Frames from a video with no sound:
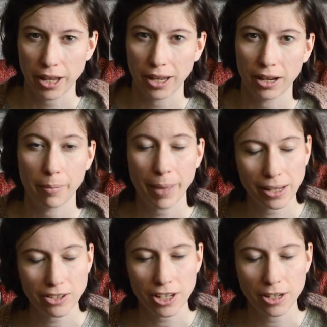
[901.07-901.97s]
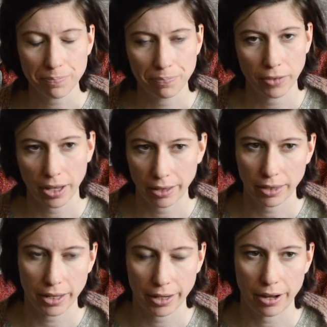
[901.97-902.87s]
in a magazine, and
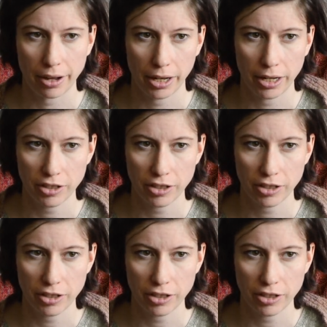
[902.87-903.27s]
then I